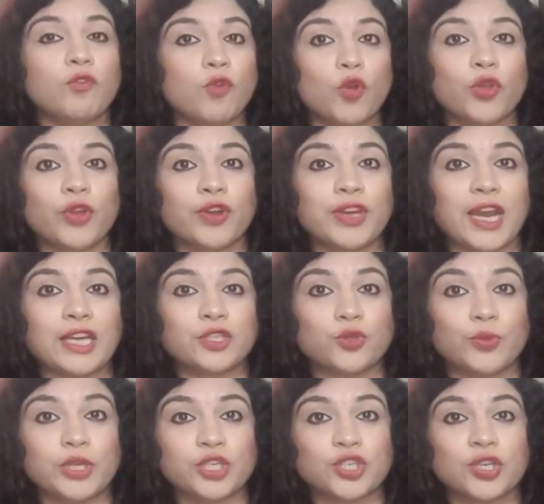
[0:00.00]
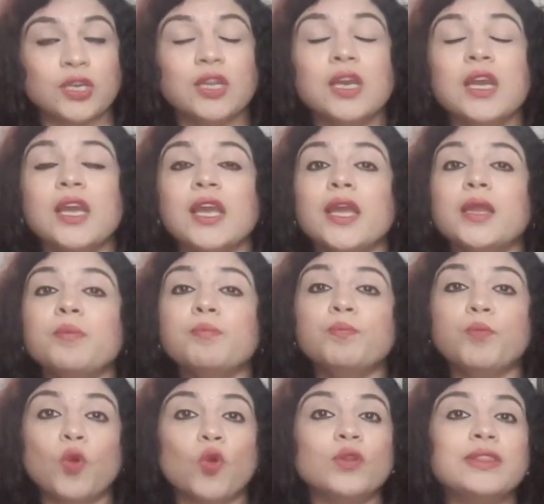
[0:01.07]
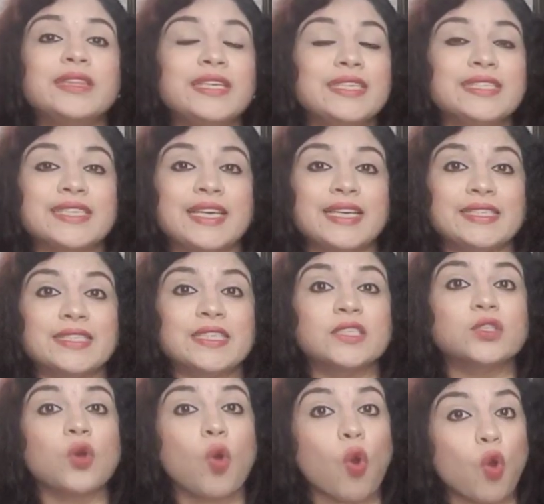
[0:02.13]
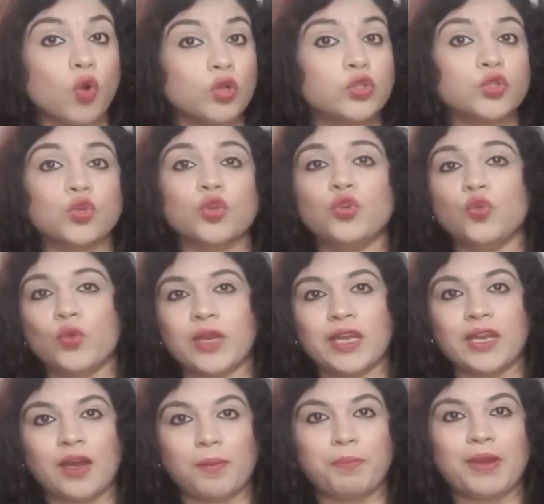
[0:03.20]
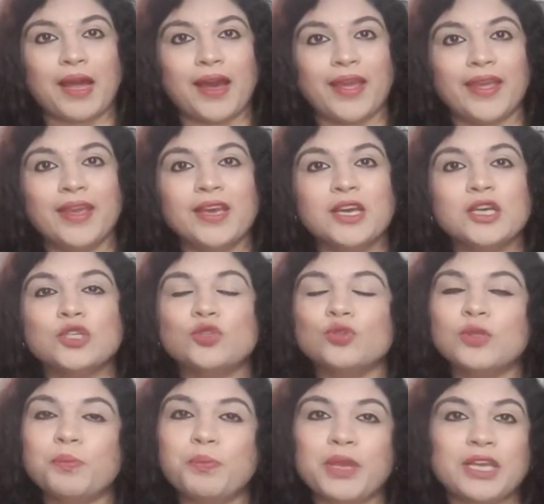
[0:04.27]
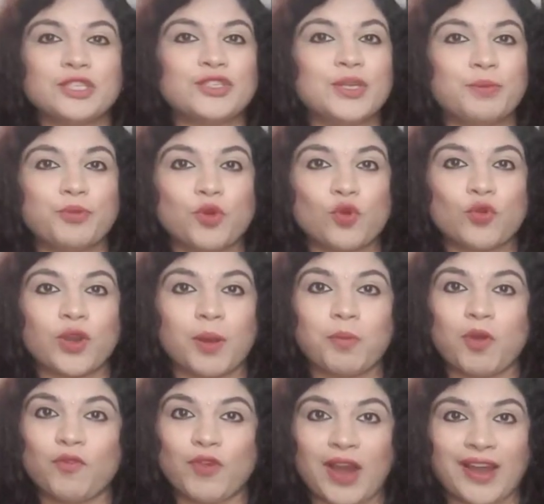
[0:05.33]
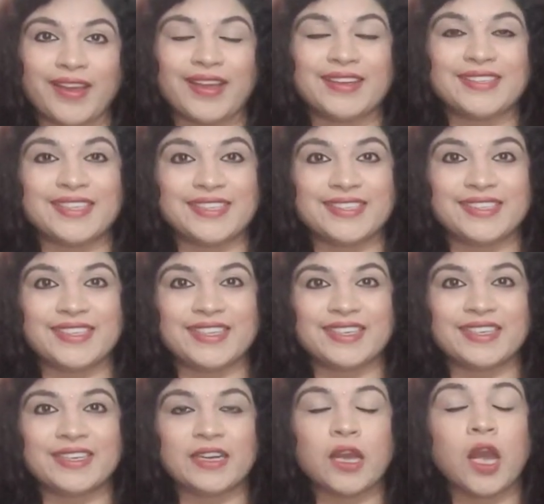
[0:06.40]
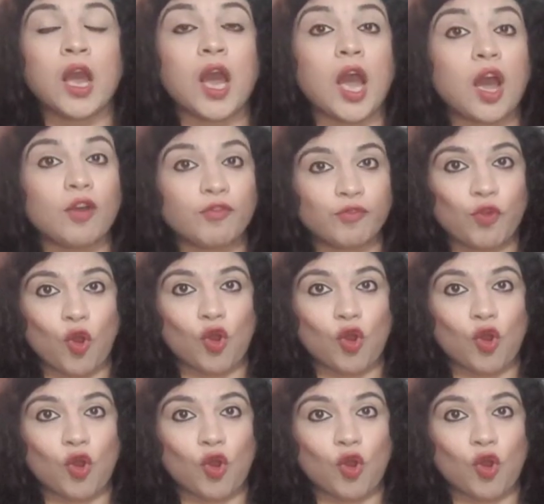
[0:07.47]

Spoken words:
4-year graduation, in both these cases also you can apply to the PhD program of IIT D. Of